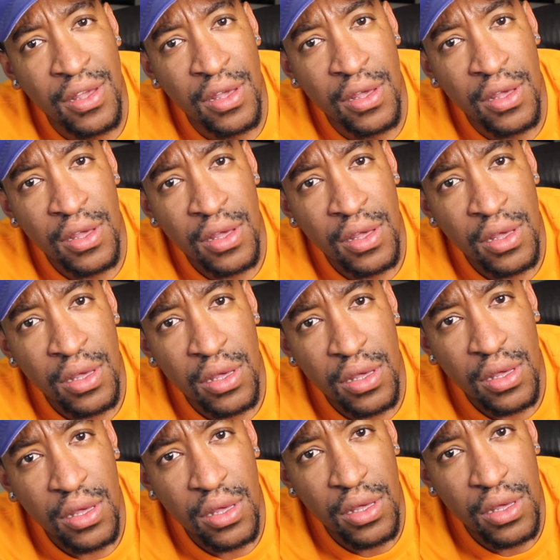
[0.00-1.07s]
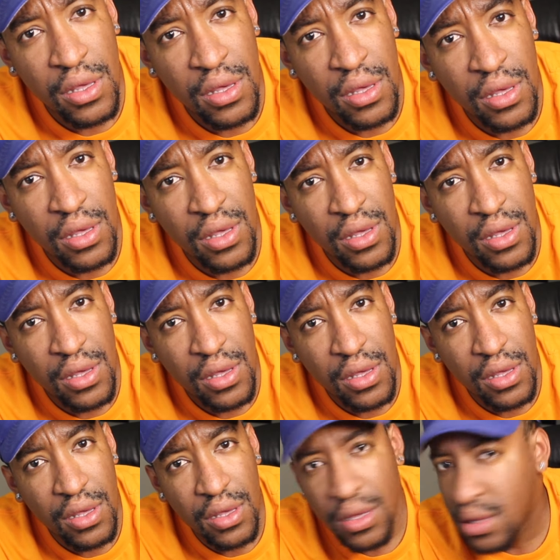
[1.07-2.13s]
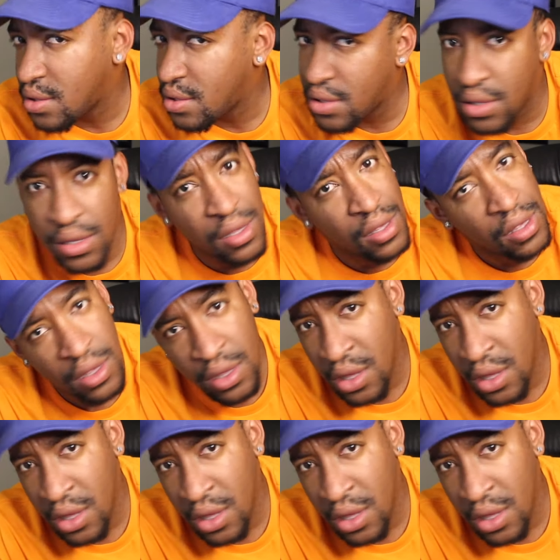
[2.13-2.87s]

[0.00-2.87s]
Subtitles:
No one is speaking in this clip.